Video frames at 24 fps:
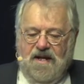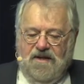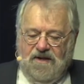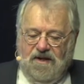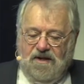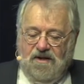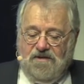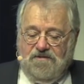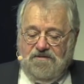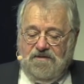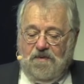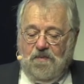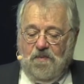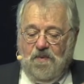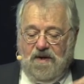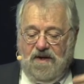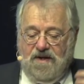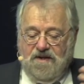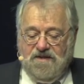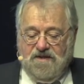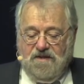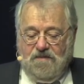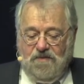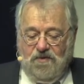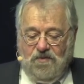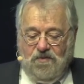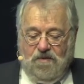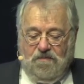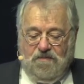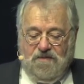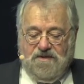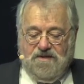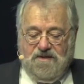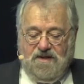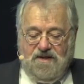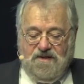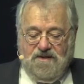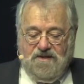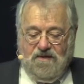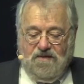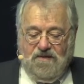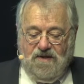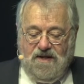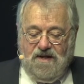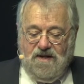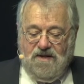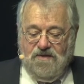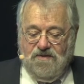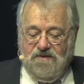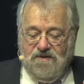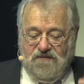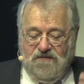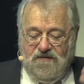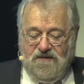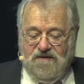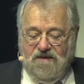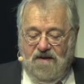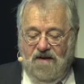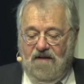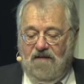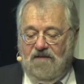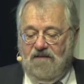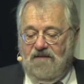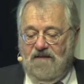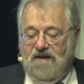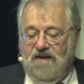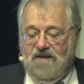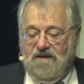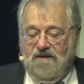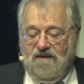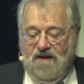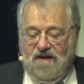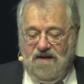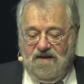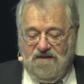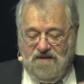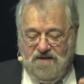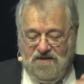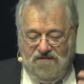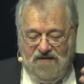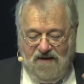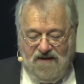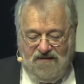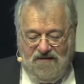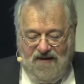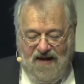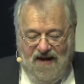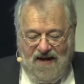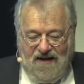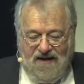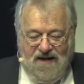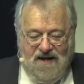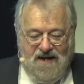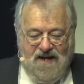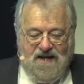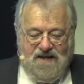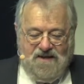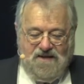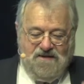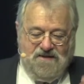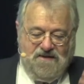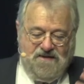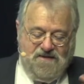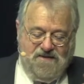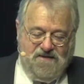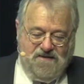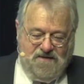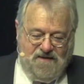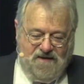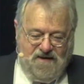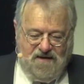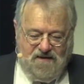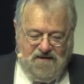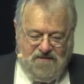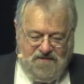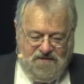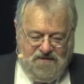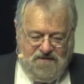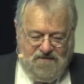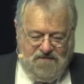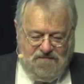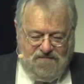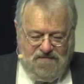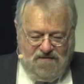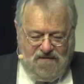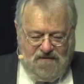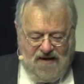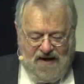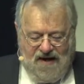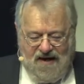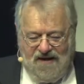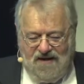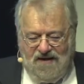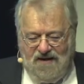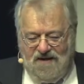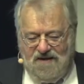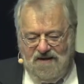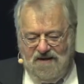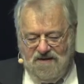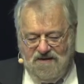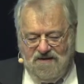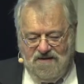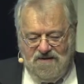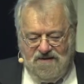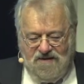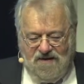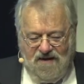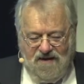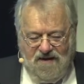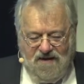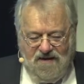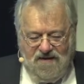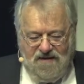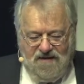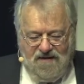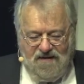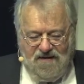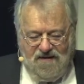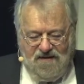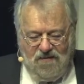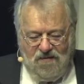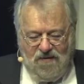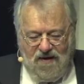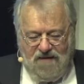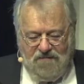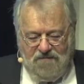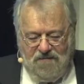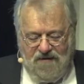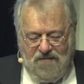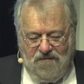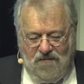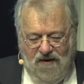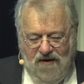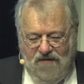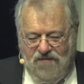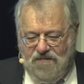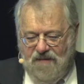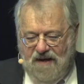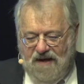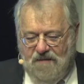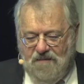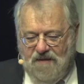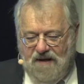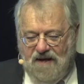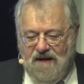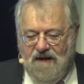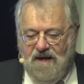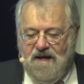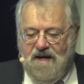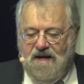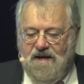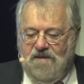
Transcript: The country wanted some normalcy, so he used photography to illustrate that. This is uh, Ike and his uh, wife, wife Mamie.